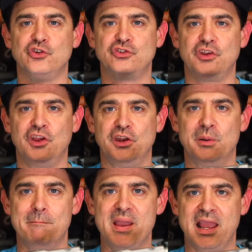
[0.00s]
Just an
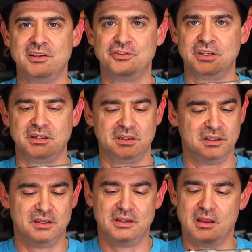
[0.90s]
amazing,
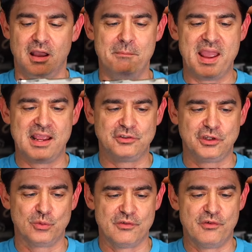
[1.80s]

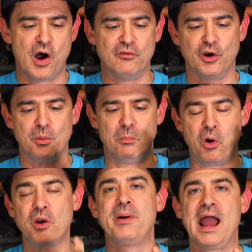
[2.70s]
amazing revolver.
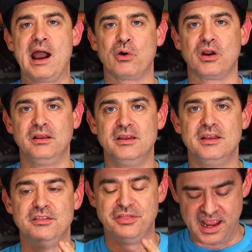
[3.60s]
More power
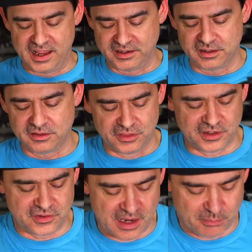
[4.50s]
than
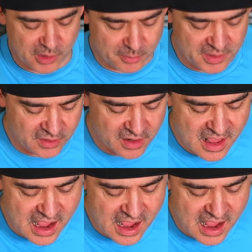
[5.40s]
the 10mm.